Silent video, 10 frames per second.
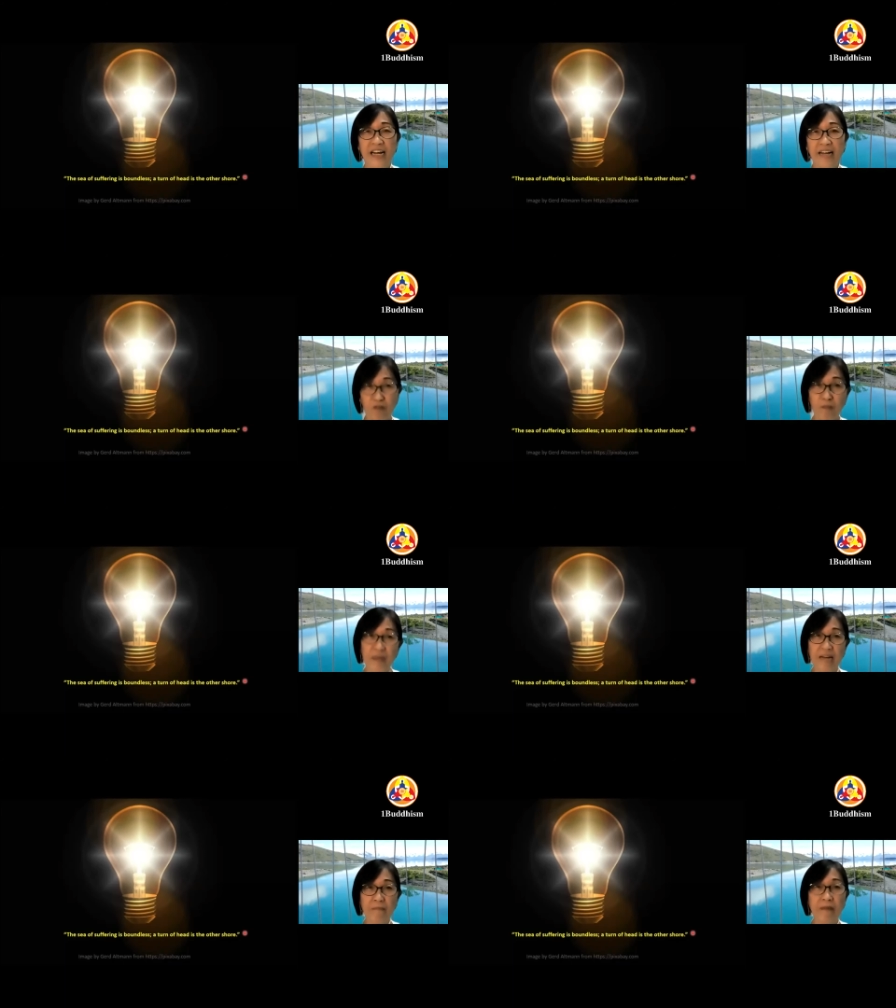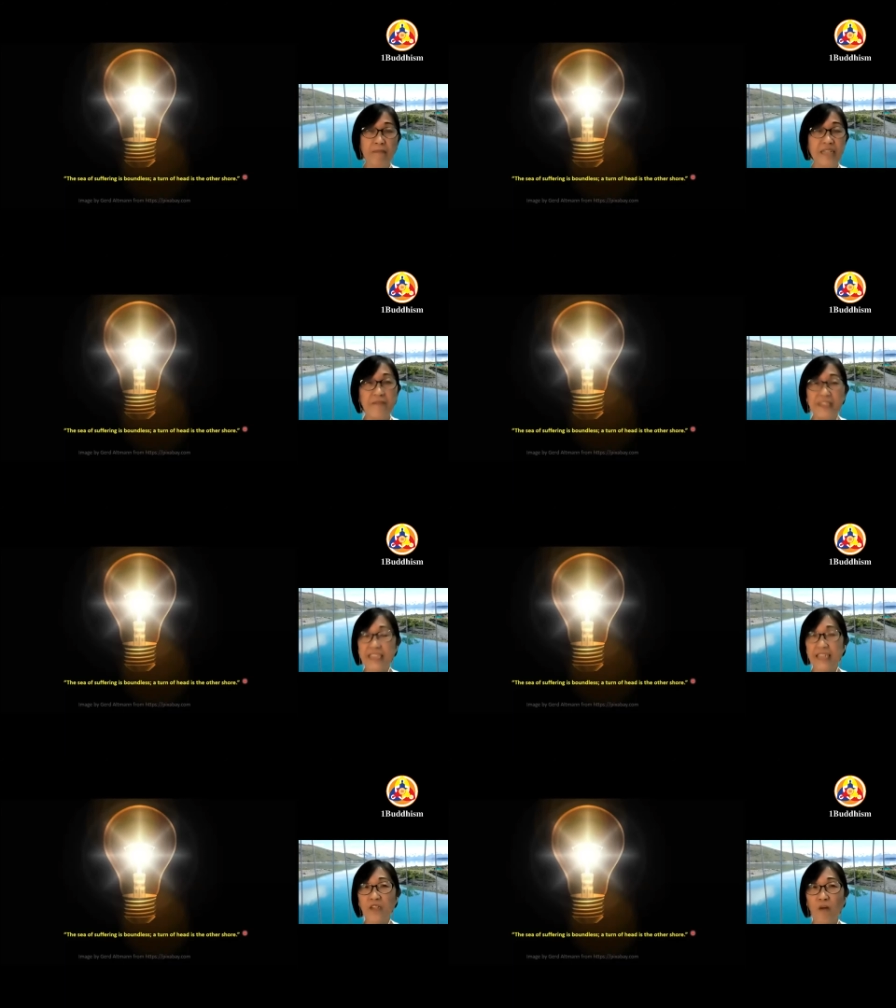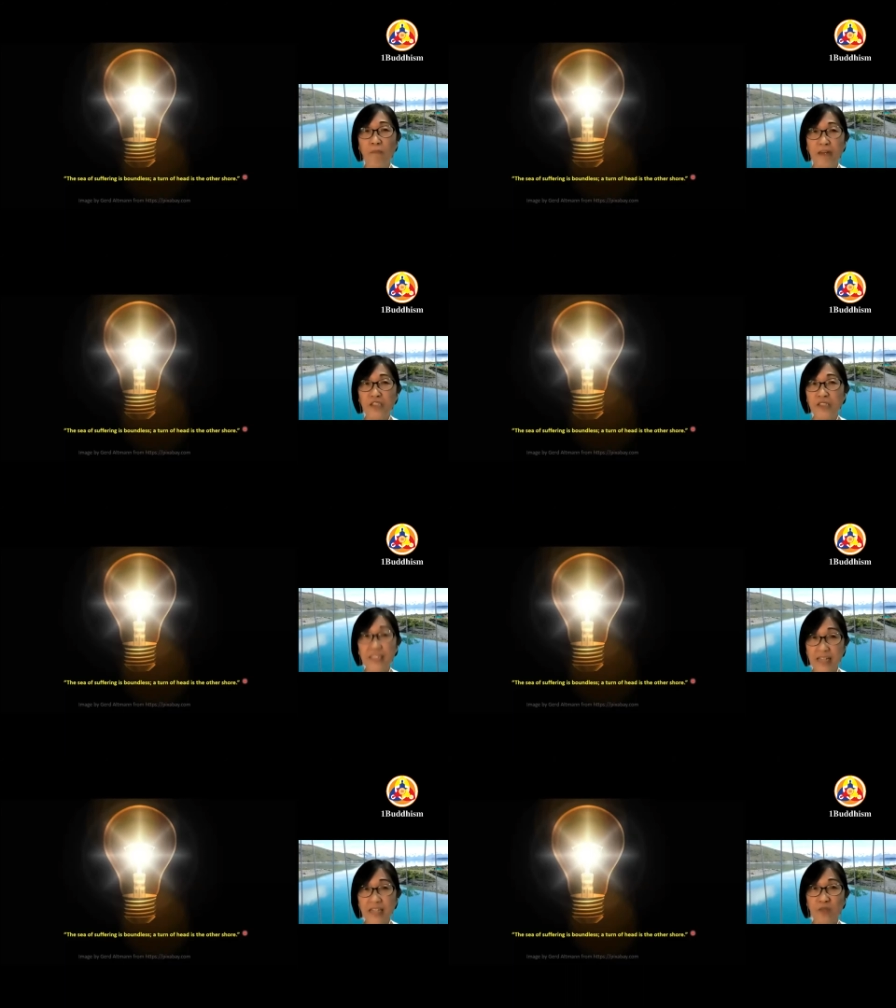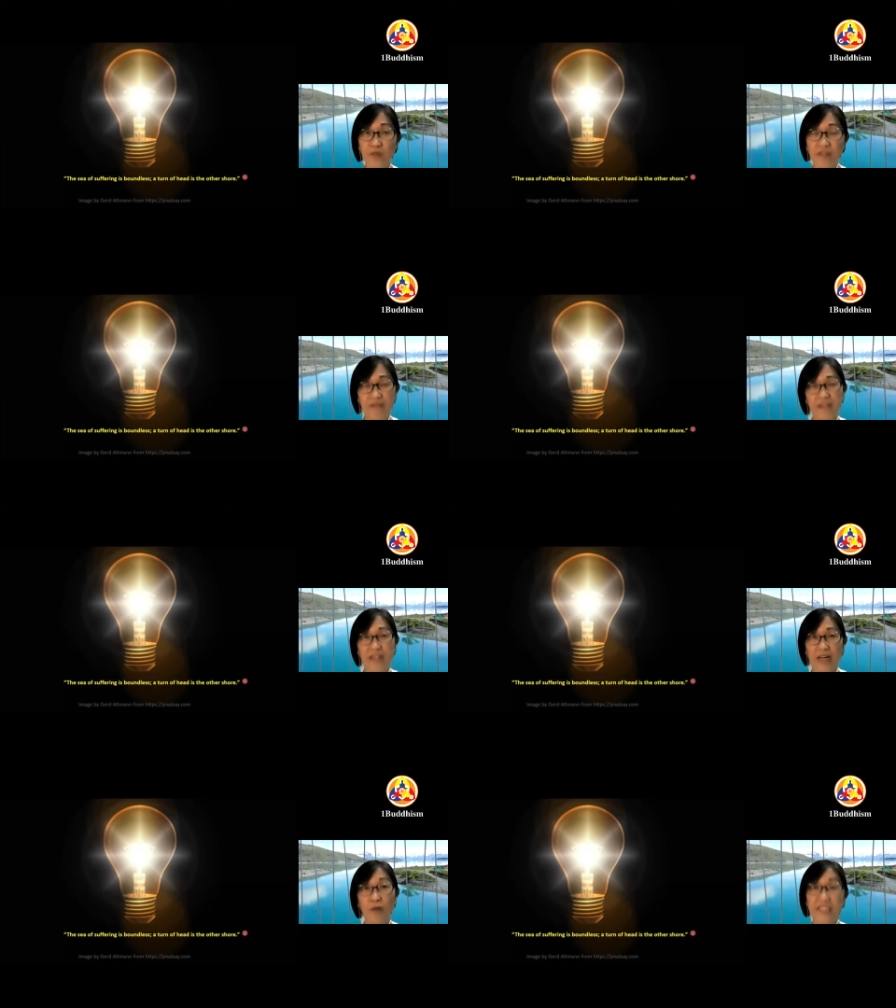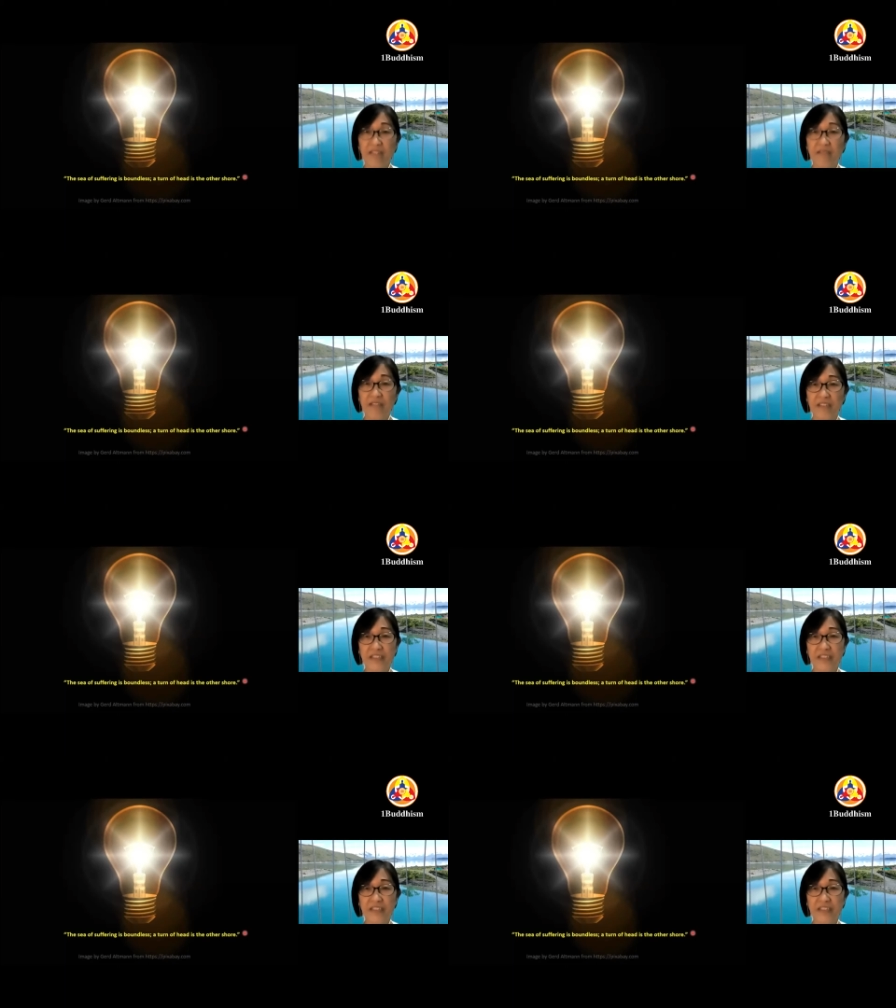And for me, my belief is that compassion starts with ourselves.